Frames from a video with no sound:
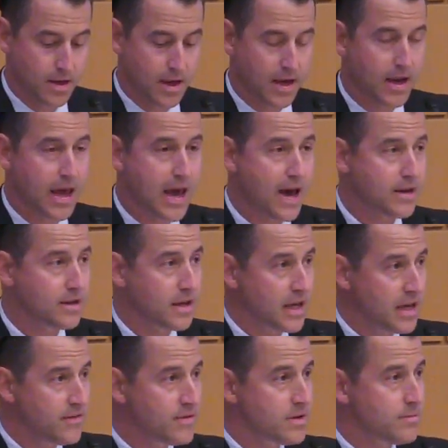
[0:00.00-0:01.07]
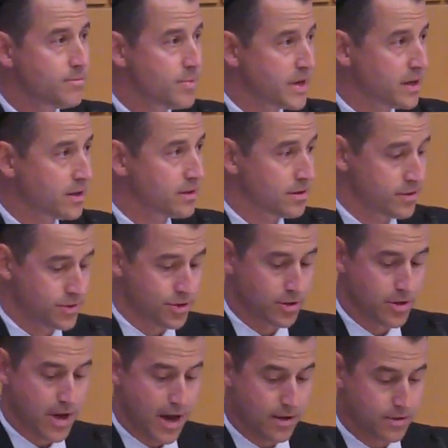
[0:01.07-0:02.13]
and had an even bigger
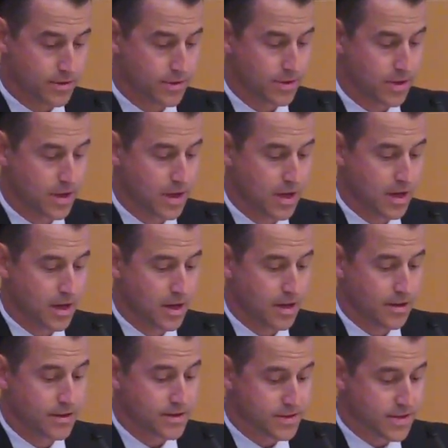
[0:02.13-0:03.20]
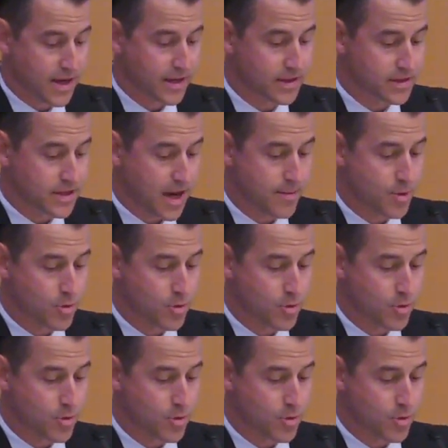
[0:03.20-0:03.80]
turnout the second time